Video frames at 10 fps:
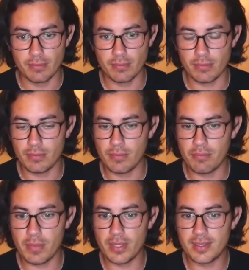
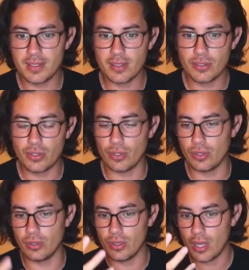means
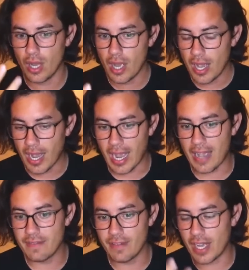to
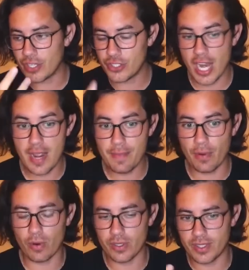have a shape
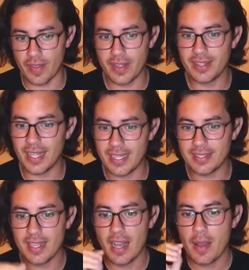or something that
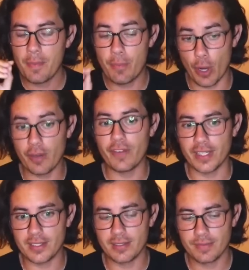is
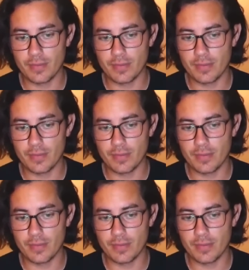perfect.